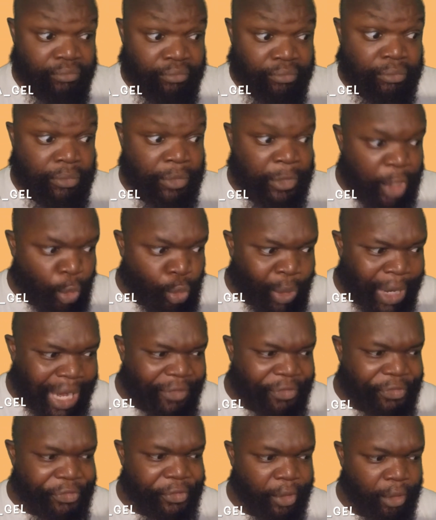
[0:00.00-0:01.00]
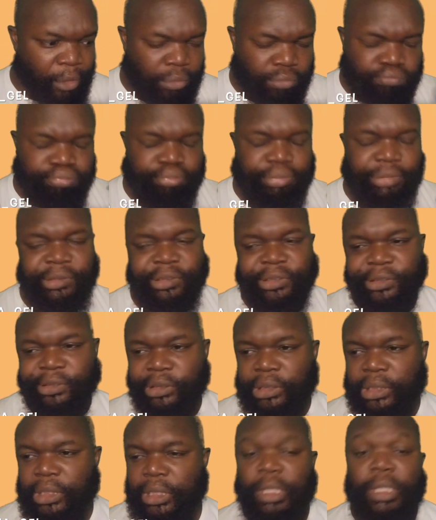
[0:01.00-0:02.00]
Doronzo.
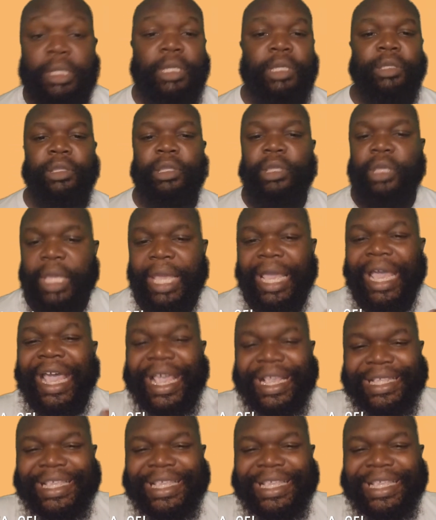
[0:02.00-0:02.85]
As